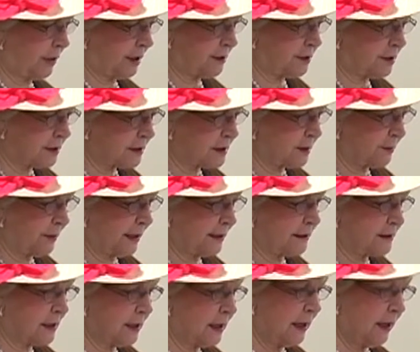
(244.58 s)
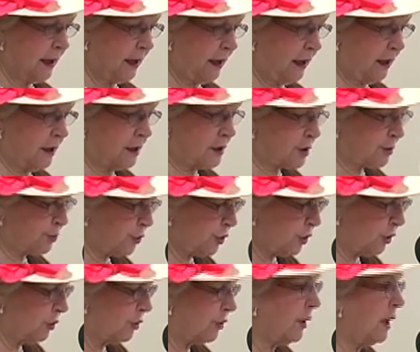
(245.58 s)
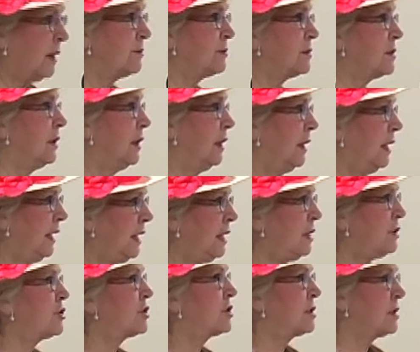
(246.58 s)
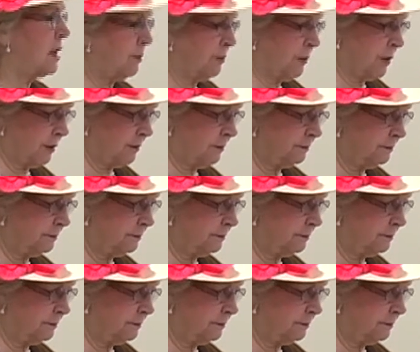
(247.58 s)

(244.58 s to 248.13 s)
participants in its programs each summer.